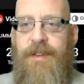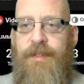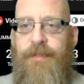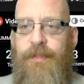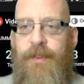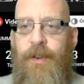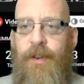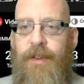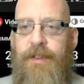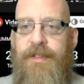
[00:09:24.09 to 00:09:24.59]
You've
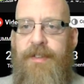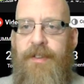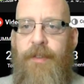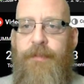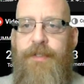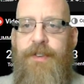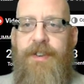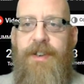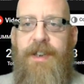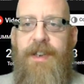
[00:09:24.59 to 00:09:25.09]
got,
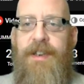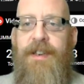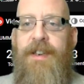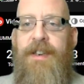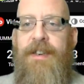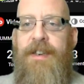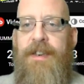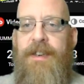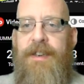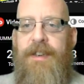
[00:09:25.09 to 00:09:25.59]
obviously,
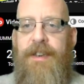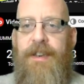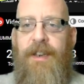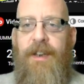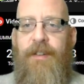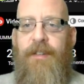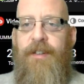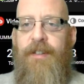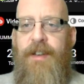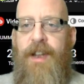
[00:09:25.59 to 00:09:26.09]
you
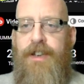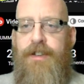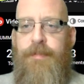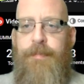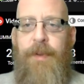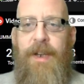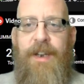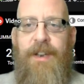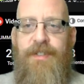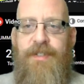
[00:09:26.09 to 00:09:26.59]
know,
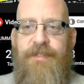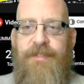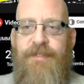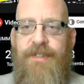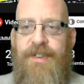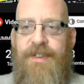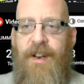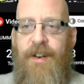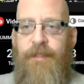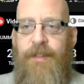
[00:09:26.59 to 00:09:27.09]
explanation of
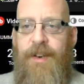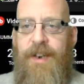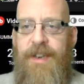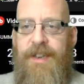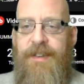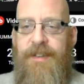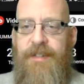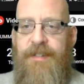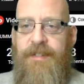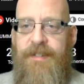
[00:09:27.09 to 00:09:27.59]
star
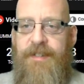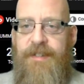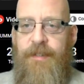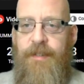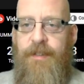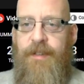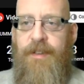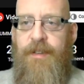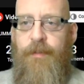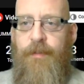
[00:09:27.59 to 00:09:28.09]
ratings
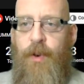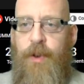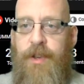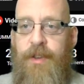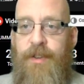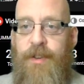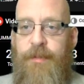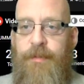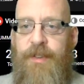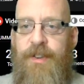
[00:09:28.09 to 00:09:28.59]
and what you
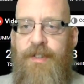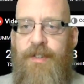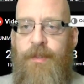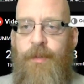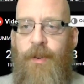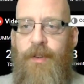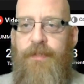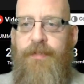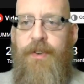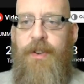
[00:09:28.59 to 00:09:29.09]
can do with the
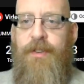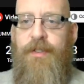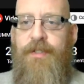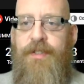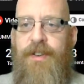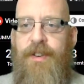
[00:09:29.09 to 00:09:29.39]
squad views.